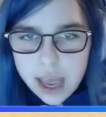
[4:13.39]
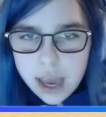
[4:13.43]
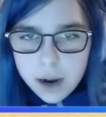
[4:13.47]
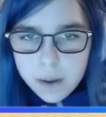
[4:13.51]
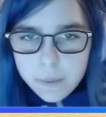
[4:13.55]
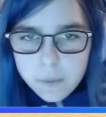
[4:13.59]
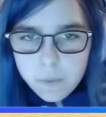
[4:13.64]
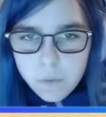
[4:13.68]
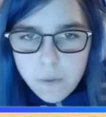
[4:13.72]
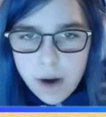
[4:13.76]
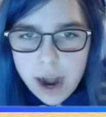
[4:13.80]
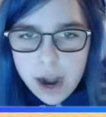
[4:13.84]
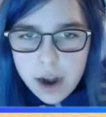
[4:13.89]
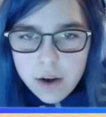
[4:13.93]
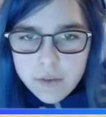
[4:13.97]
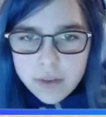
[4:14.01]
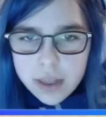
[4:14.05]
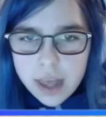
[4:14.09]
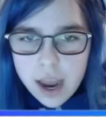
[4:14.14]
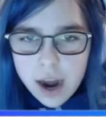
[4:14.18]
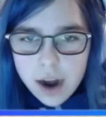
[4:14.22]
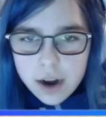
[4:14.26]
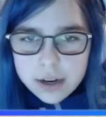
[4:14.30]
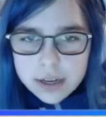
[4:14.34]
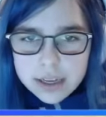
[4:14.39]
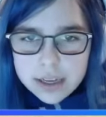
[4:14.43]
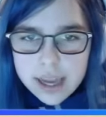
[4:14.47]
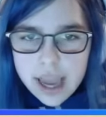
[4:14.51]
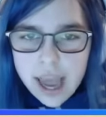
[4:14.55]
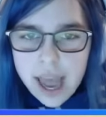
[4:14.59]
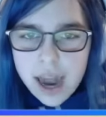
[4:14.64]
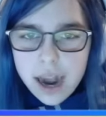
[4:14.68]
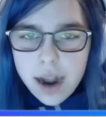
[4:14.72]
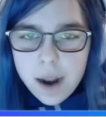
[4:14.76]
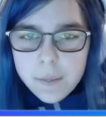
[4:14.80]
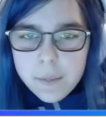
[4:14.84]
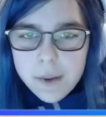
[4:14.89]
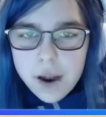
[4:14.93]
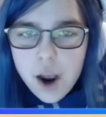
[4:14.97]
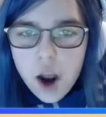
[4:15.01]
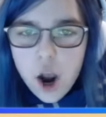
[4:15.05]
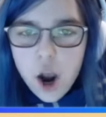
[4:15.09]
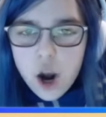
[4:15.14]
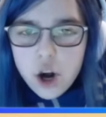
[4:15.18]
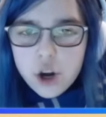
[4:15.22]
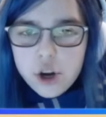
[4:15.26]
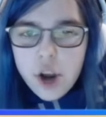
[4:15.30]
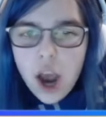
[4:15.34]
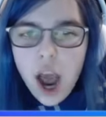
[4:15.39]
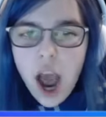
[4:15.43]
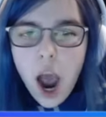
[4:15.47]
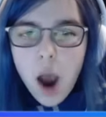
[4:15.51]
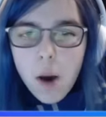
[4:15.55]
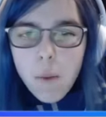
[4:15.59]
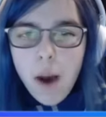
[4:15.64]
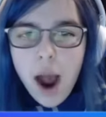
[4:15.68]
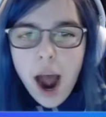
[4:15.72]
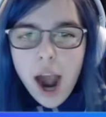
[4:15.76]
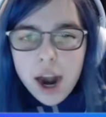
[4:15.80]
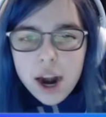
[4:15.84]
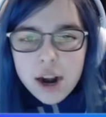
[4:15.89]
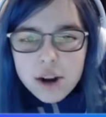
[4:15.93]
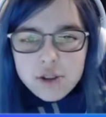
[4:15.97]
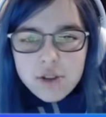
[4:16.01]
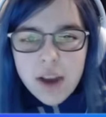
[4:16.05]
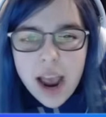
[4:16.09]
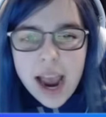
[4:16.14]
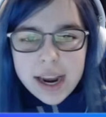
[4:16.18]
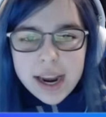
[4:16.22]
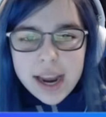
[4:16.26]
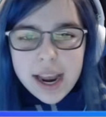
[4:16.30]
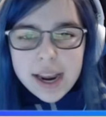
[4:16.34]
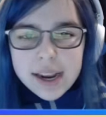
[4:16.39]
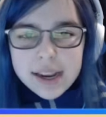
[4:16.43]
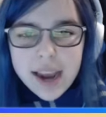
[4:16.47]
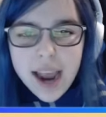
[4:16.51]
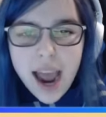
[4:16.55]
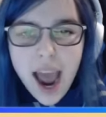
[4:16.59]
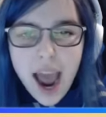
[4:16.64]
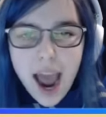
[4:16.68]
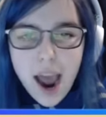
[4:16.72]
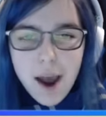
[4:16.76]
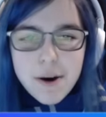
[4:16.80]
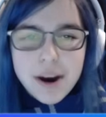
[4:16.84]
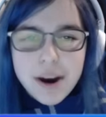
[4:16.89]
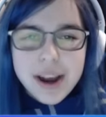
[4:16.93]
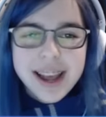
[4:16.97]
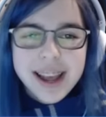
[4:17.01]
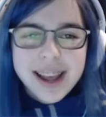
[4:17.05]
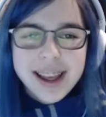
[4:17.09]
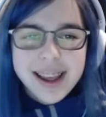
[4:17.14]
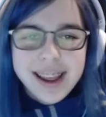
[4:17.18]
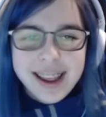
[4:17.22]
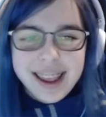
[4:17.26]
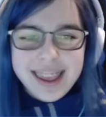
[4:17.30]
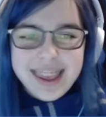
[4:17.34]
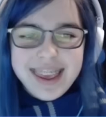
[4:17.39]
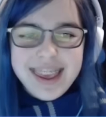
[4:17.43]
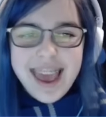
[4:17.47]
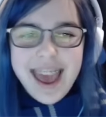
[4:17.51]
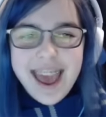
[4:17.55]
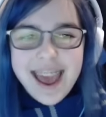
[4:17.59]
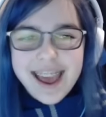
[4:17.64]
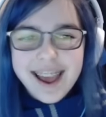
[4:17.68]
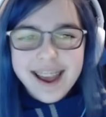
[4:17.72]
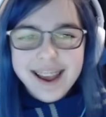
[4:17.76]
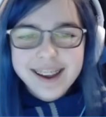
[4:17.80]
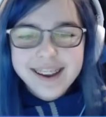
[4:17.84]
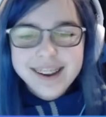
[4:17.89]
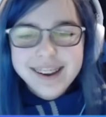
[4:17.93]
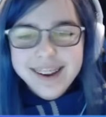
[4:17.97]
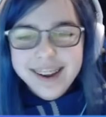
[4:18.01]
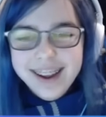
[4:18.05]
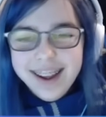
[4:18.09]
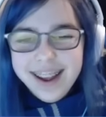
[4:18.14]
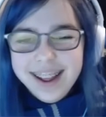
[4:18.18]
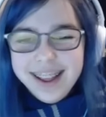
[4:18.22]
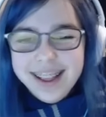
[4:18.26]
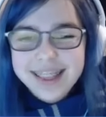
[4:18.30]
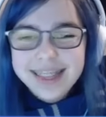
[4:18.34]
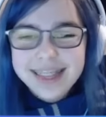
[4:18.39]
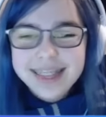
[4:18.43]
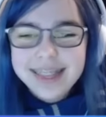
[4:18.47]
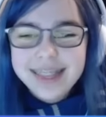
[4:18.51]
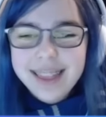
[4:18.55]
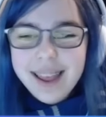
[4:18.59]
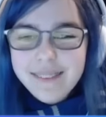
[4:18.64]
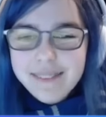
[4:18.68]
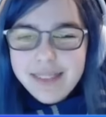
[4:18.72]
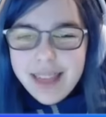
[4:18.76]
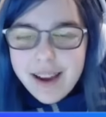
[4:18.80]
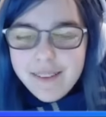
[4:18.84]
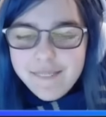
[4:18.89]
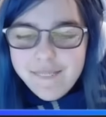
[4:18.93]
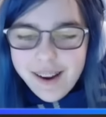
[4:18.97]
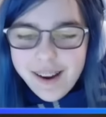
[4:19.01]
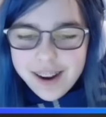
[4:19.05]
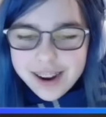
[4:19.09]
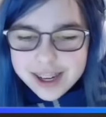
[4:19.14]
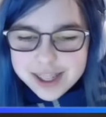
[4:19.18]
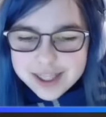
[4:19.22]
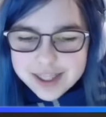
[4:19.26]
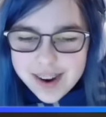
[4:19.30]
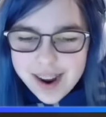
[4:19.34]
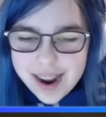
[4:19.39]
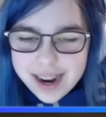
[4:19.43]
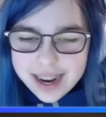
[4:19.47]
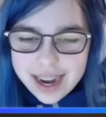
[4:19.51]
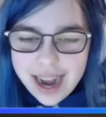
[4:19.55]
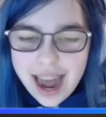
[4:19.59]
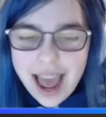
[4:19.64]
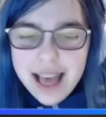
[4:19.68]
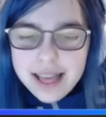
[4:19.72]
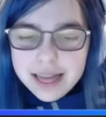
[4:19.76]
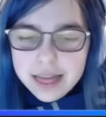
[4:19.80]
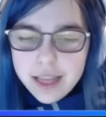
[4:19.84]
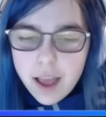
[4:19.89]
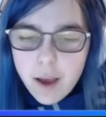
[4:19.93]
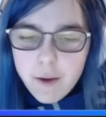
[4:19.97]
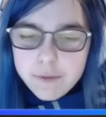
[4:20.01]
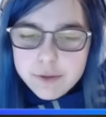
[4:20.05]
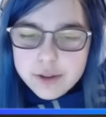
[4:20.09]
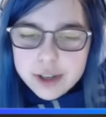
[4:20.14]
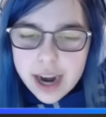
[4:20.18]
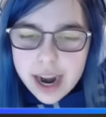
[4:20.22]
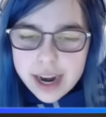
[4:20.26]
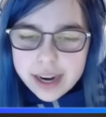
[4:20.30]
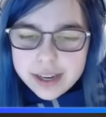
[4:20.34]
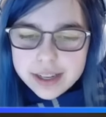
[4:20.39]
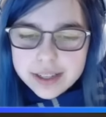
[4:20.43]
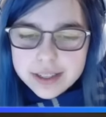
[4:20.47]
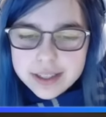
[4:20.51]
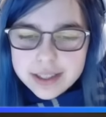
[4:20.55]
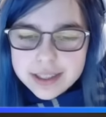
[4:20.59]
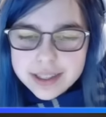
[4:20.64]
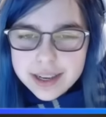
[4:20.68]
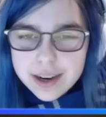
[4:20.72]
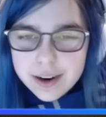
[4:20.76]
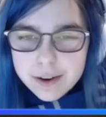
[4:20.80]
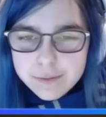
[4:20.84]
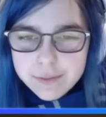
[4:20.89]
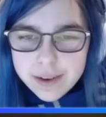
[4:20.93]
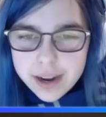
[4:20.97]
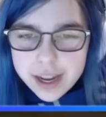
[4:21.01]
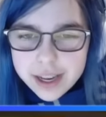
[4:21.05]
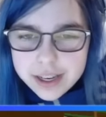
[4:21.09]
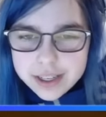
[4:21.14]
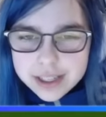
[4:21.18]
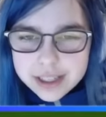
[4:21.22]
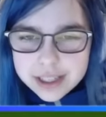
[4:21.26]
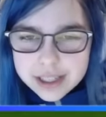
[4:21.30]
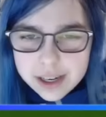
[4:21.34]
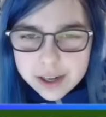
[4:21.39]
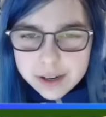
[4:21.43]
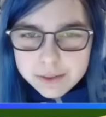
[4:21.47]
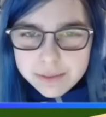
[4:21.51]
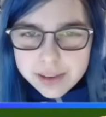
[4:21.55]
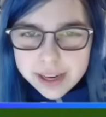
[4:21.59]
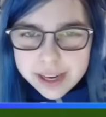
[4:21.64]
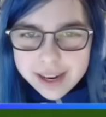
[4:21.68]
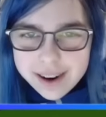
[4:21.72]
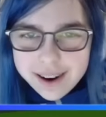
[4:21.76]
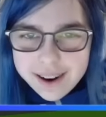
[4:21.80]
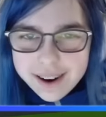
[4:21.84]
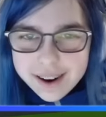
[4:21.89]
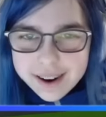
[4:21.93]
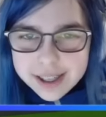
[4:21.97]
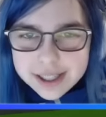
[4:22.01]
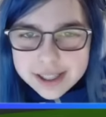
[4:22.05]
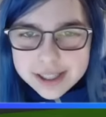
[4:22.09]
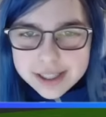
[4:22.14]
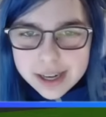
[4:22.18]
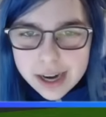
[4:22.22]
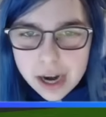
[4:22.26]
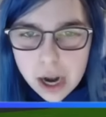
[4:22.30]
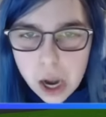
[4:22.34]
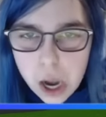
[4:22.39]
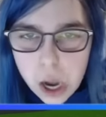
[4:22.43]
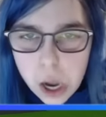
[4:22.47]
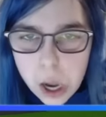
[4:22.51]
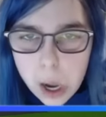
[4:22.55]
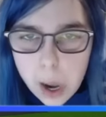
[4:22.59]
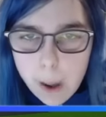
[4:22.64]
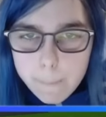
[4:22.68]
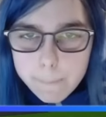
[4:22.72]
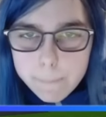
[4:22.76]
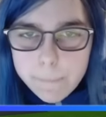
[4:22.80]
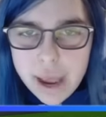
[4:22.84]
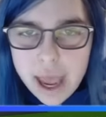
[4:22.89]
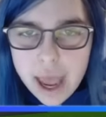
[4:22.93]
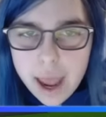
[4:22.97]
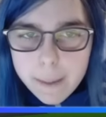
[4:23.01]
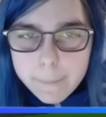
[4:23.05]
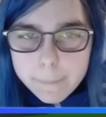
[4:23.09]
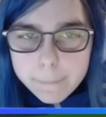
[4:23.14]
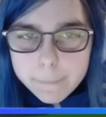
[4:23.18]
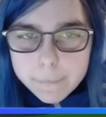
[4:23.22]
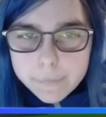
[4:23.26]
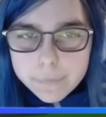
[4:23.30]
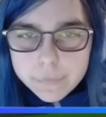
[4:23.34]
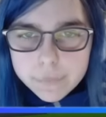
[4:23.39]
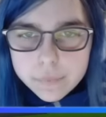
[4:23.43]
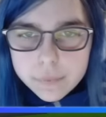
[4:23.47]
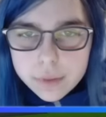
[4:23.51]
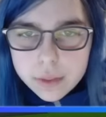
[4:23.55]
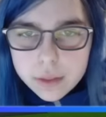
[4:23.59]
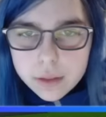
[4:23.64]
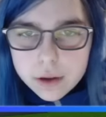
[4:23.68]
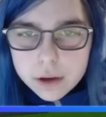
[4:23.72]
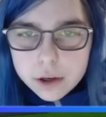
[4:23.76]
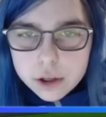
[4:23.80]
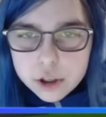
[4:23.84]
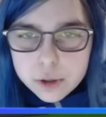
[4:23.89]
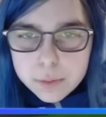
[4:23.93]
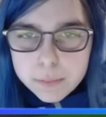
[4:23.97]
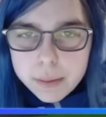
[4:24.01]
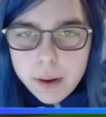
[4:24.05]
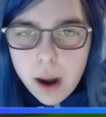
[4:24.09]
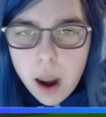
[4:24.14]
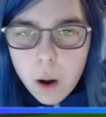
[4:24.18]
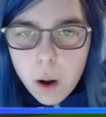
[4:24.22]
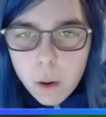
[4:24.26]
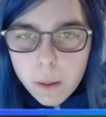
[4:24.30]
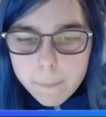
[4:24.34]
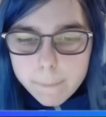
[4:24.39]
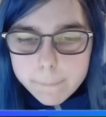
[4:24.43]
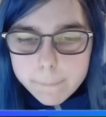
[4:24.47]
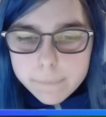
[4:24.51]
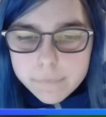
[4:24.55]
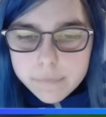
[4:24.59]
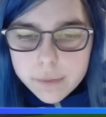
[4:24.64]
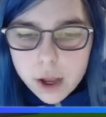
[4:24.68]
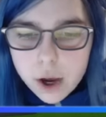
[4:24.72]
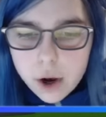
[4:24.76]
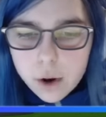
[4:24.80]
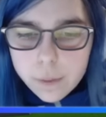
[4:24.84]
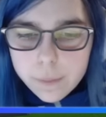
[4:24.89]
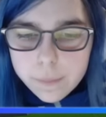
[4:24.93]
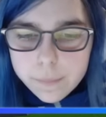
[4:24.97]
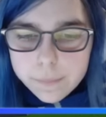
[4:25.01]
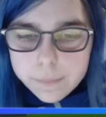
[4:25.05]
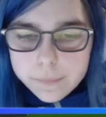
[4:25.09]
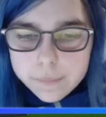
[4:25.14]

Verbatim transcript: him right over there. Get him. Go, water dragon, go! Yeah. You can do it. Love that water dragon. I love dragons so much. Oh my gosh. Bam. Shproom. Oh.